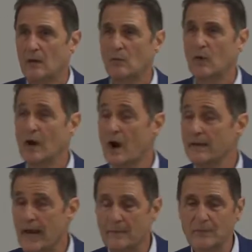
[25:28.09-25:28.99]
What
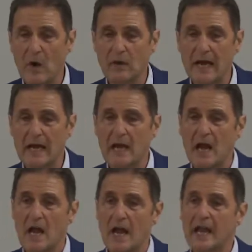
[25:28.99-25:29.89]
are they? Okay,
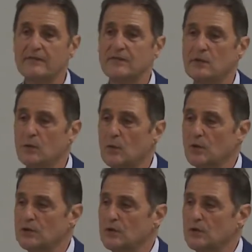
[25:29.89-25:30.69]
if you were